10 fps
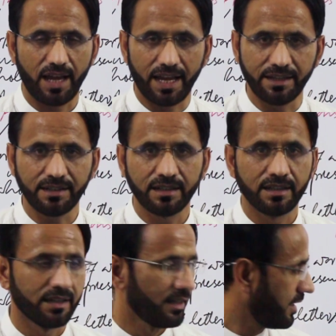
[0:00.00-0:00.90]

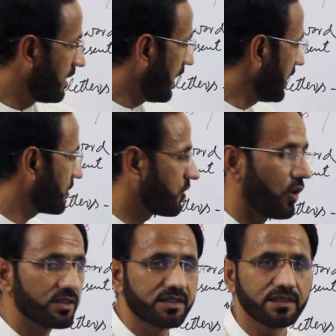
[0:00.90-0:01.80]
and
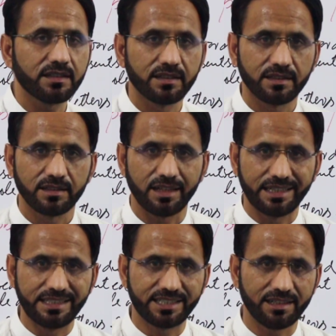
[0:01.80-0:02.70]
Atlantic.
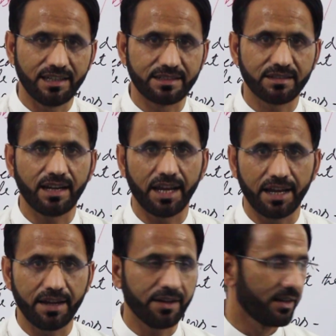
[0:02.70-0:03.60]
Initial letter A,
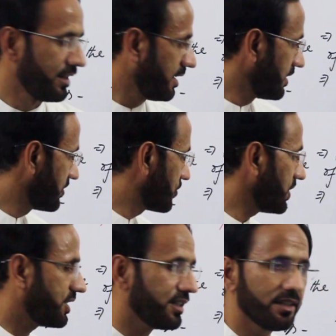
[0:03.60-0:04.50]

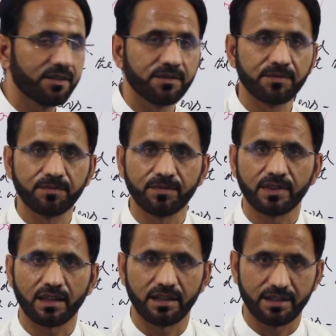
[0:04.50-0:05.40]
treaty,
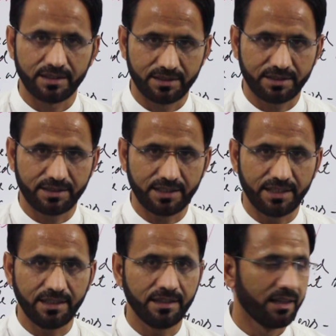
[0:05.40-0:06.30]
T,
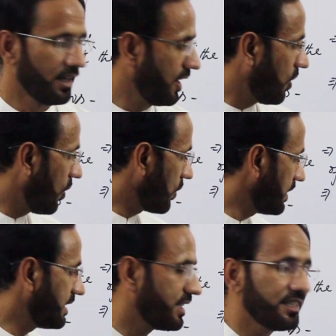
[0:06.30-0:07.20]

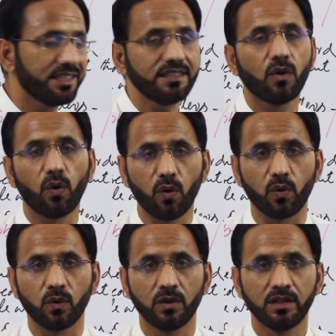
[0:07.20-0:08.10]
organization, O.
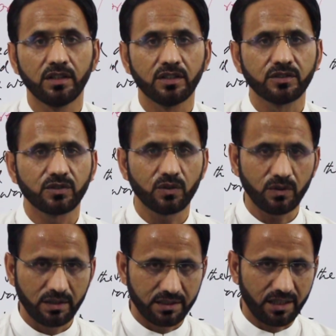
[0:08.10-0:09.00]
So
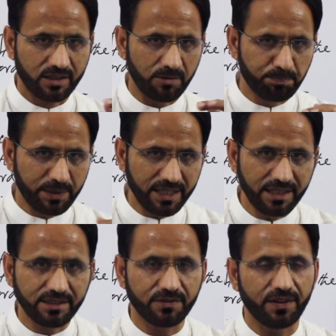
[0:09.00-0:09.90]
the
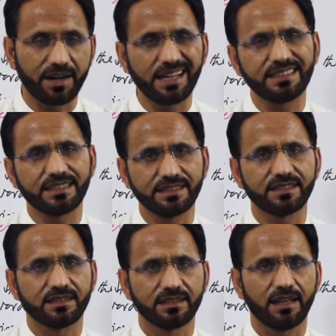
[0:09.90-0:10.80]
complete phrase
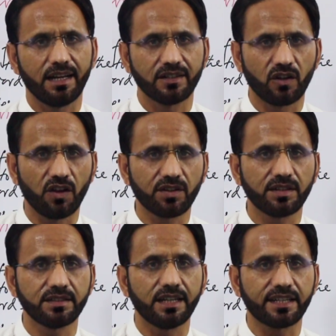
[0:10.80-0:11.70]
is
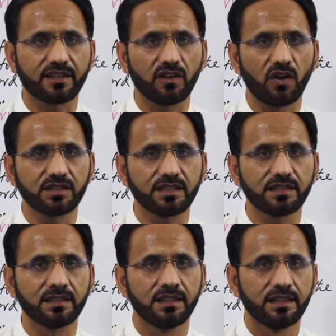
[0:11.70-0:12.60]
Northern
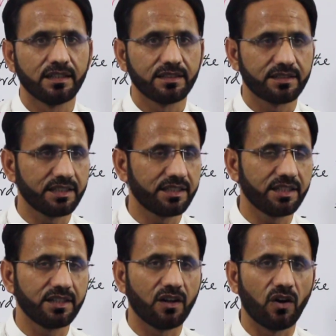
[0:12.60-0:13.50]
Atlantic
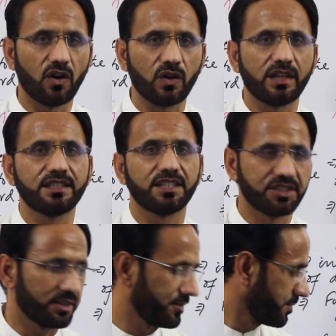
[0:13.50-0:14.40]
Treaty Organization.